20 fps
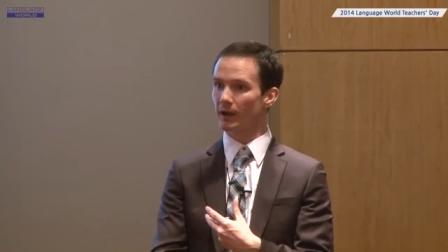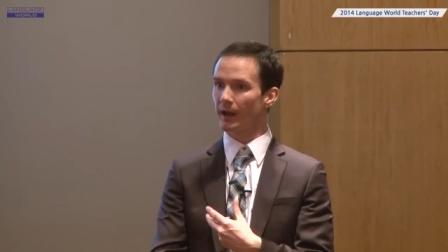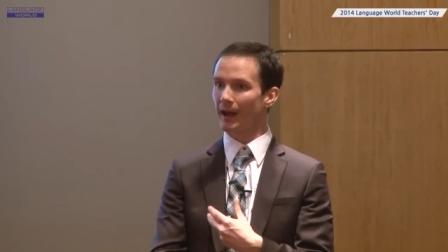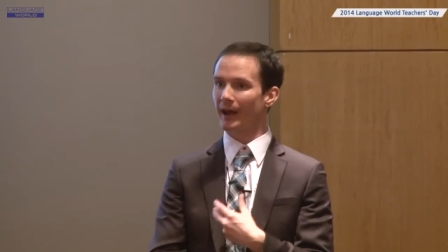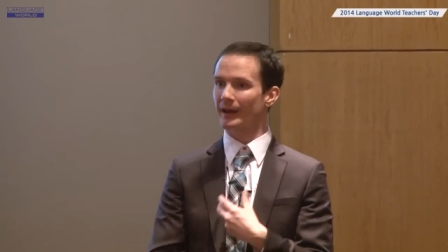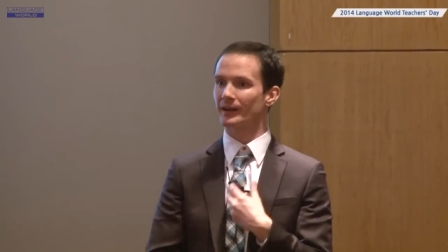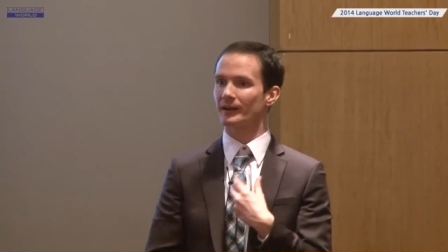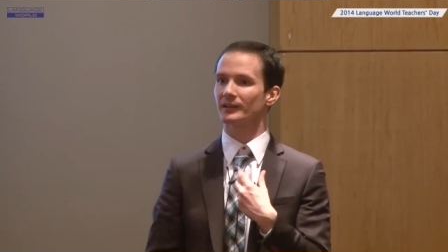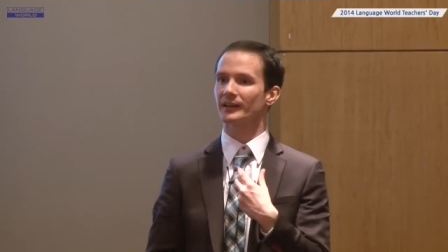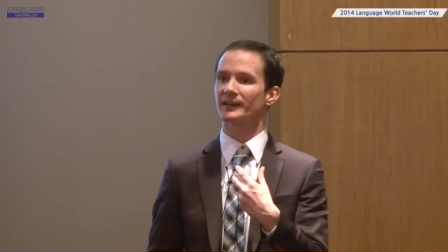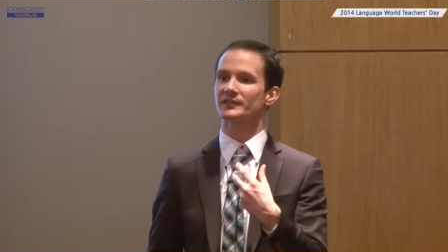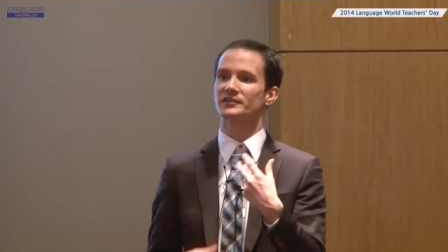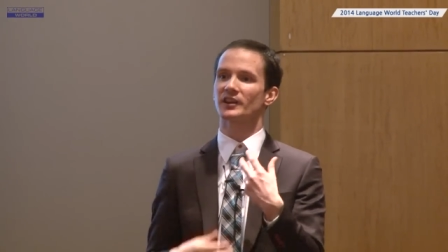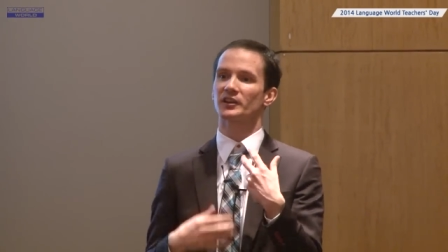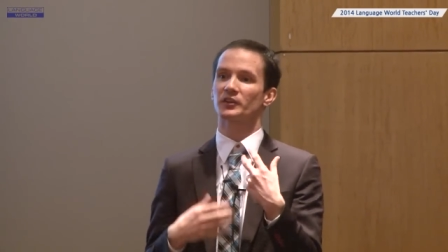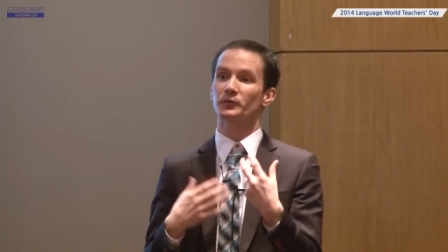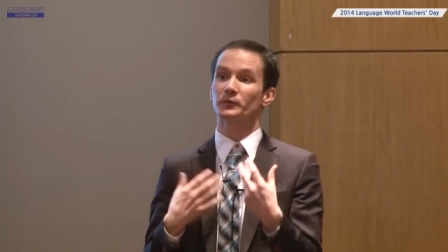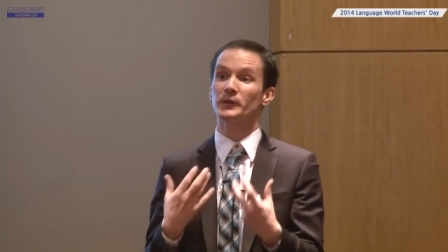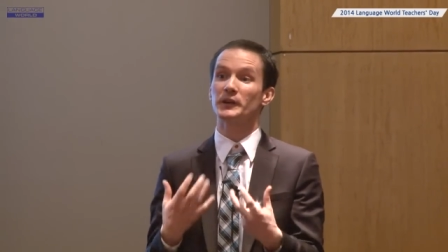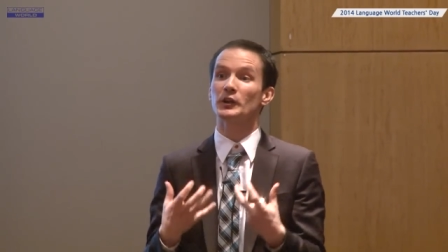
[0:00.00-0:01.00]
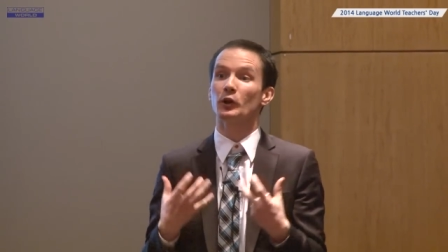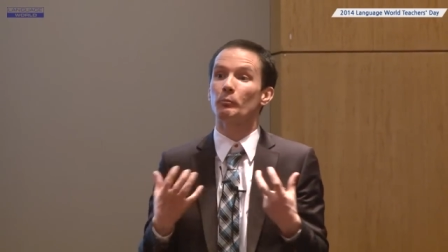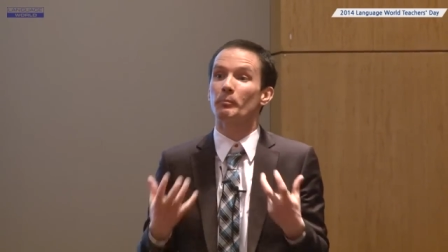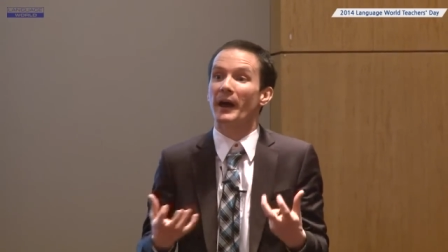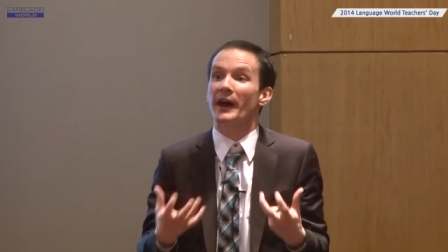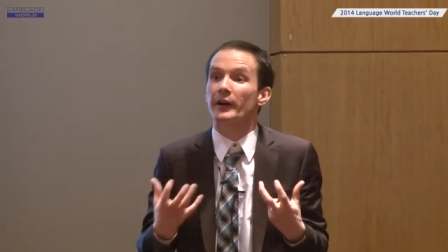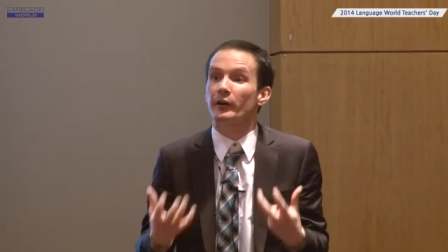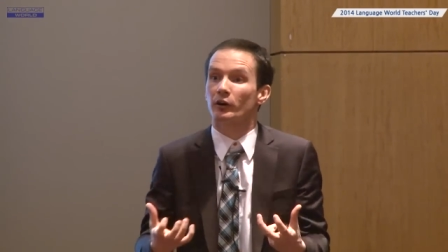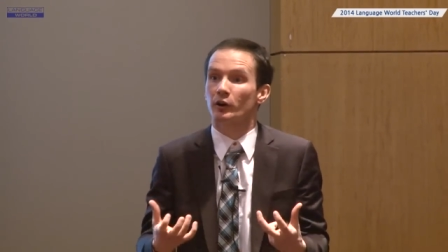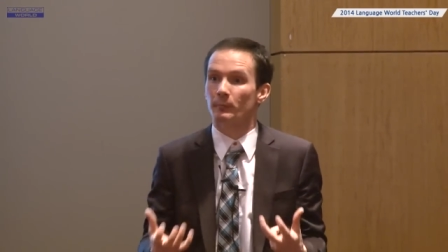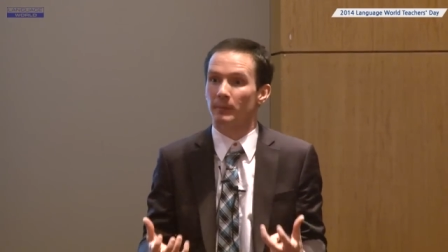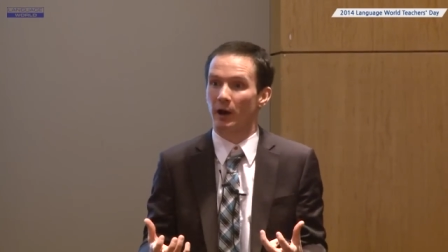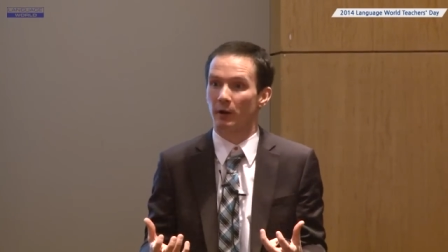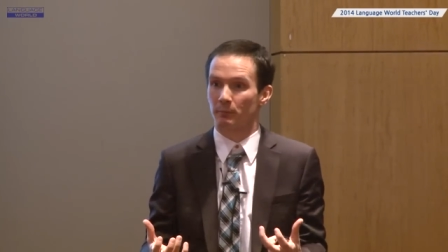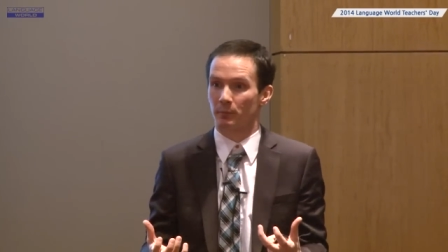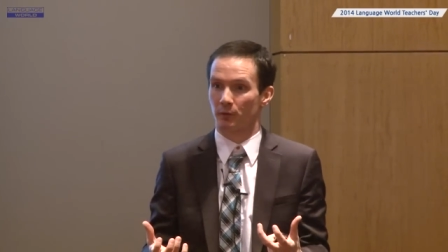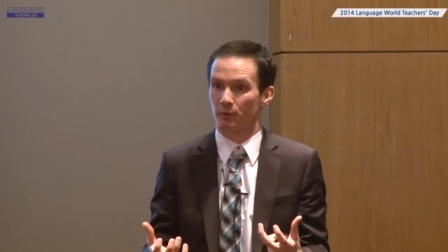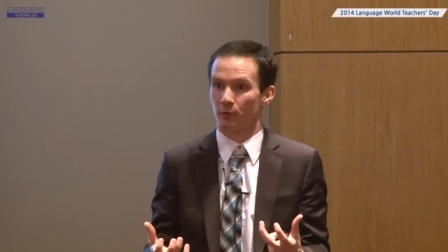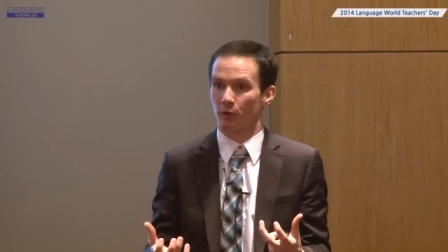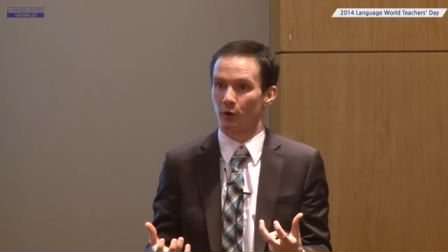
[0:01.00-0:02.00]
and it lets us feel better
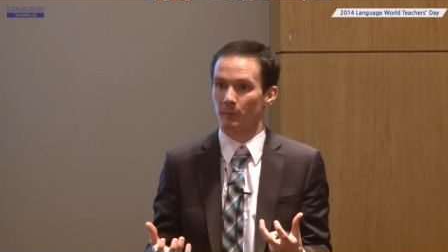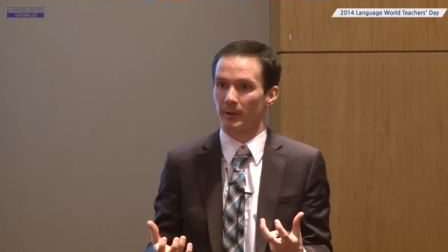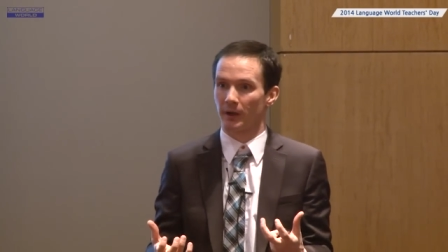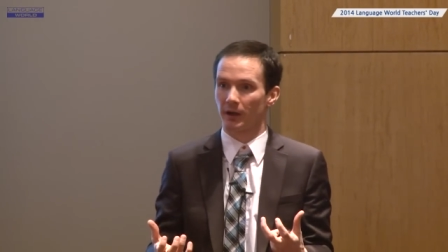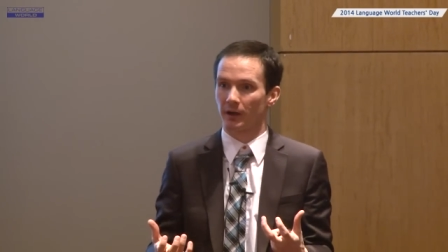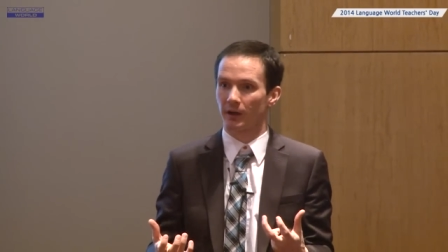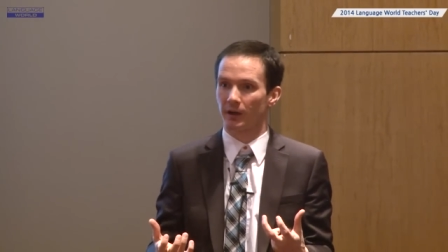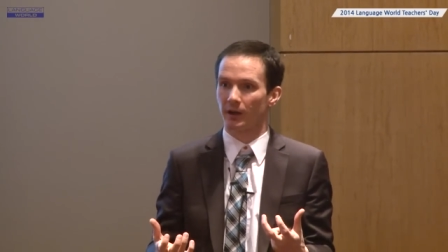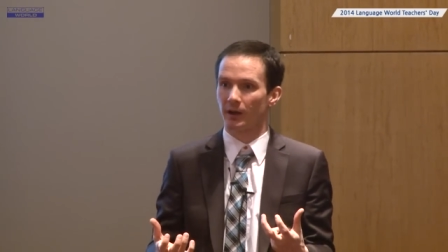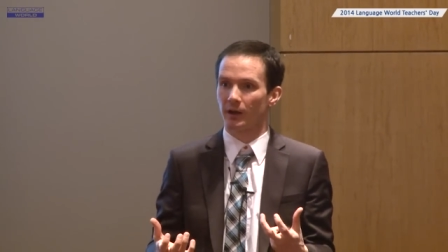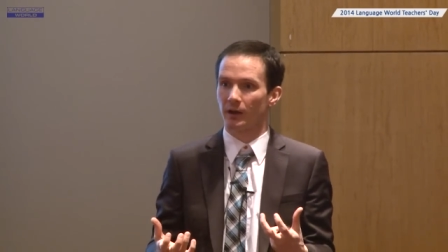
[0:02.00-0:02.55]
about performing,